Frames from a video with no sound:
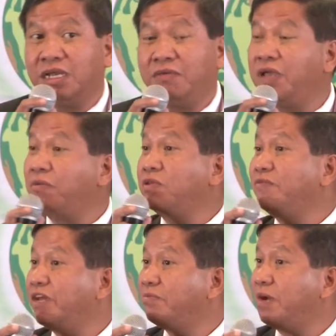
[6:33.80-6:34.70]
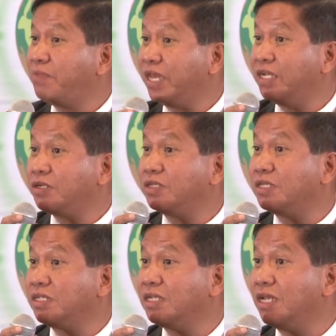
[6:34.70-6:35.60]
we have to develop
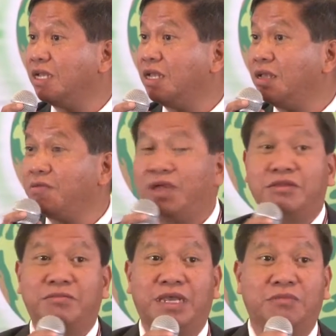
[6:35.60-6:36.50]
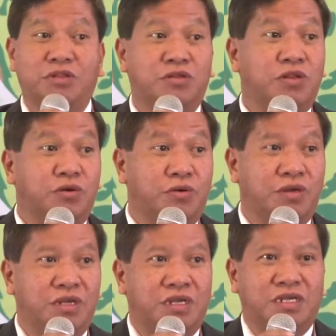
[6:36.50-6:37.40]
applications. We have to be able to know.